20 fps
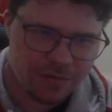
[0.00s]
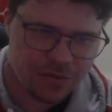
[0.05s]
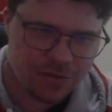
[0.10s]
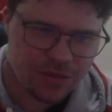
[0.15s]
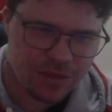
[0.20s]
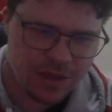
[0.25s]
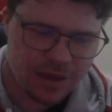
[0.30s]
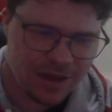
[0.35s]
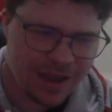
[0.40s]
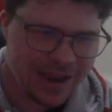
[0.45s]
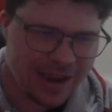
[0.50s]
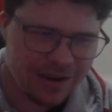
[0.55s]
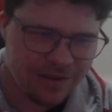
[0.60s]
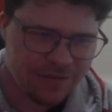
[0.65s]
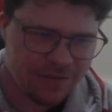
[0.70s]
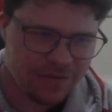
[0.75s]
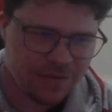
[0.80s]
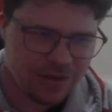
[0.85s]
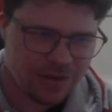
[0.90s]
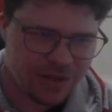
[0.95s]
I
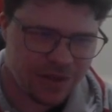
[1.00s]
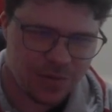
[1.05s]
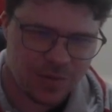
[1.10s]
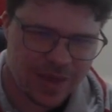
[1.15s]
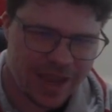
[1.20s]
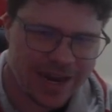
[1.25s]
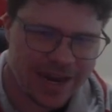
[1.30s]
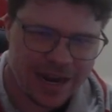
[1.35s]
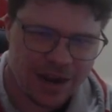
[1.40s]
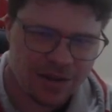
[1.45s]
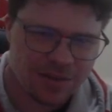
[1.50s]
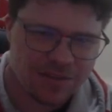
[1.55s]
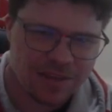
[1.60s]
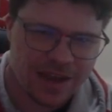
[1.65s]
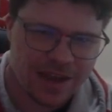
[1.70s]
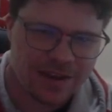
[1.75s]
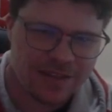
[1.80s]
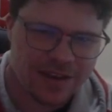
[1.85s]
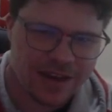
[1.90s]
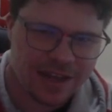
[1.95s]
think it was 8 hours
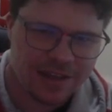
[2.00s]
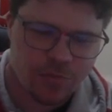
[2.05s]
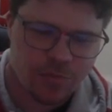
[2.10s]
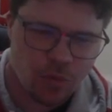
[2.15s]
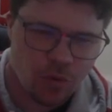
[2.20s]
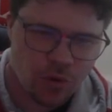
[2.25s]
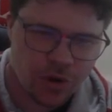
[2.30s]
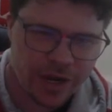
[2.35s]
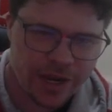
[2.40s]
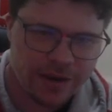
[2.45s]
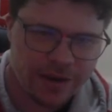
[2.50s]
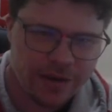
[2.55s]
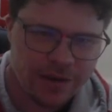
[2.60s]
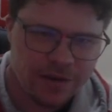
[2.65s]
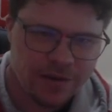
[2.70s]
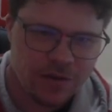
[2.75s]
later the next morning,